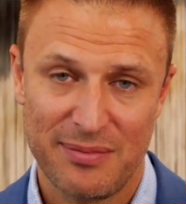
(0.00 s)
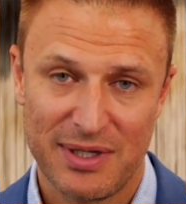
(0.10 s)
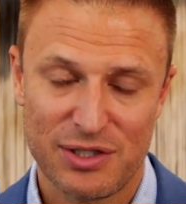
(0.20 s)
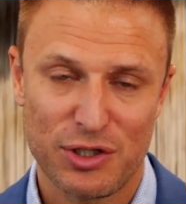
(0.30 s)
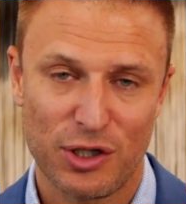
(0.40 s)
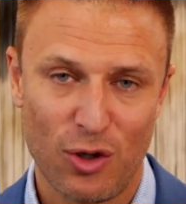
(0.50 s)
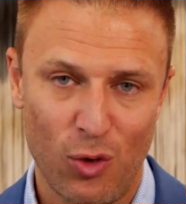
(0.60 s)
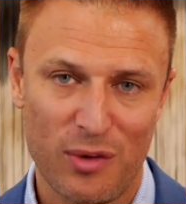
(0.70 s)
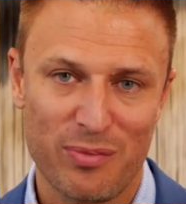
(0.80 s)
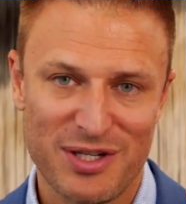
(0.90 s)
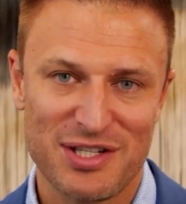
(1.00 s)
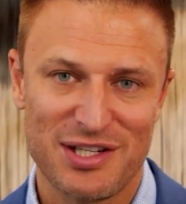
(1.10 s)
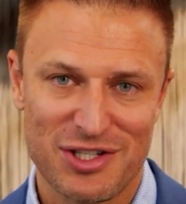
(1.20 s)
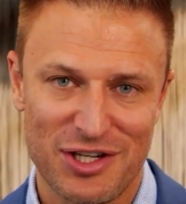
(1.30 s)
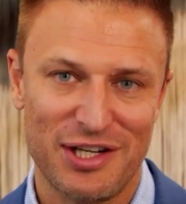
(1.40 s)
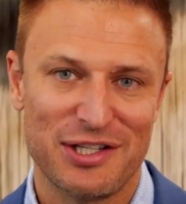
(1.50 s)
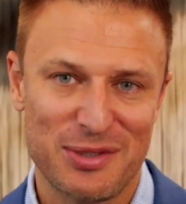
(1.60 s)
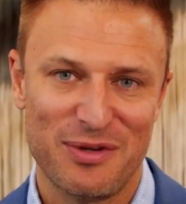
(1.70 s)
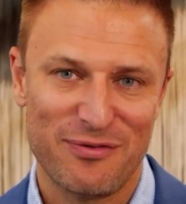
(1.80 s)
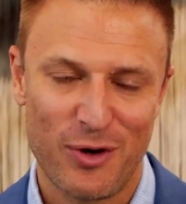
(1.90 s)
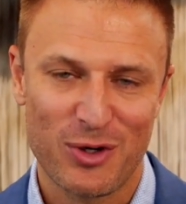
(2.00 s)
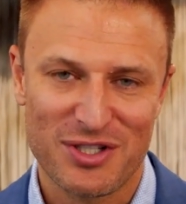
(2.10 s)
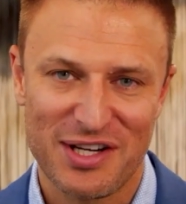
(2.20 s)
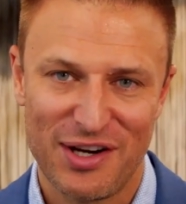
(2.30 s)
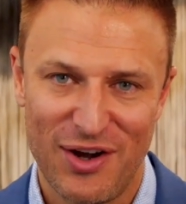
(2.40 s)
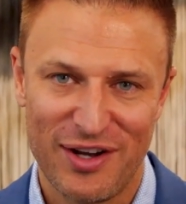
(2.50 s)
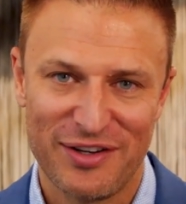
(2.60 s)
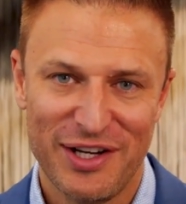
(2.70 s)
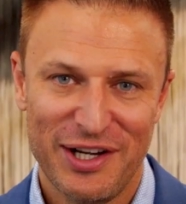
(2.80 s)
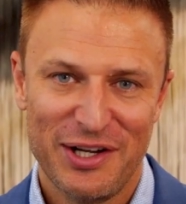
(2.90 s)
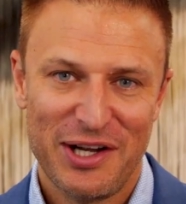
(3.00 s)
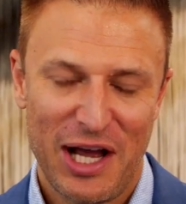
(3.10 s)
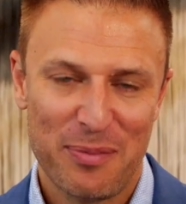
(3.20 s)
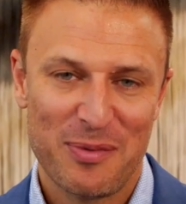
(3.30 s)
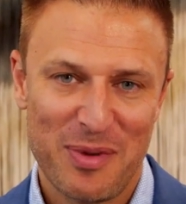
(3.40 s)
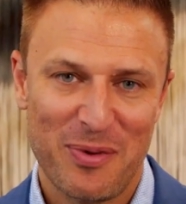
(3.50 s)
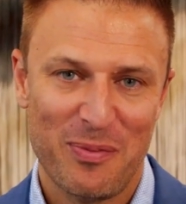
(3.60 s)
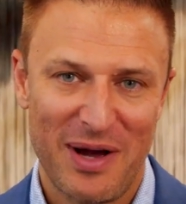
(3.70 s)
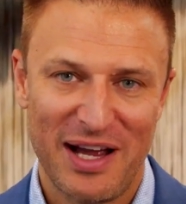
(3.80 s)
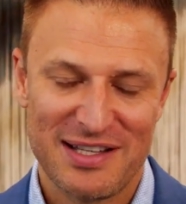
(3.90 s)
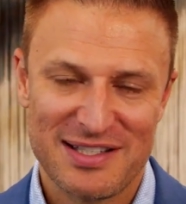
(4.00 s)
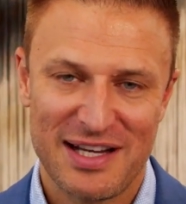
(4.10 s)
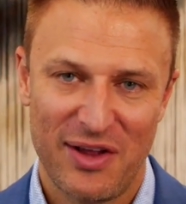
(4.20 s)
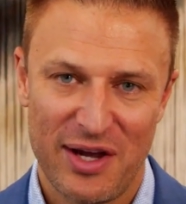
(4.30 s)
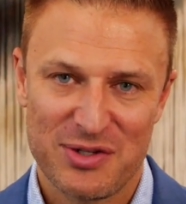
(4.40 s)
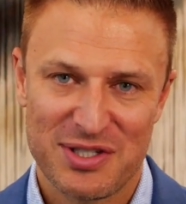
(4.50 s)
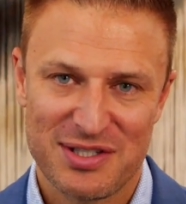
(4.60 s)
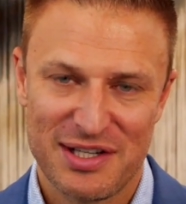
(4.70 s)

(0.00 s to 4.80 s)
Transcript: because your core business, you need to be focusing on helping people buy and sell houses.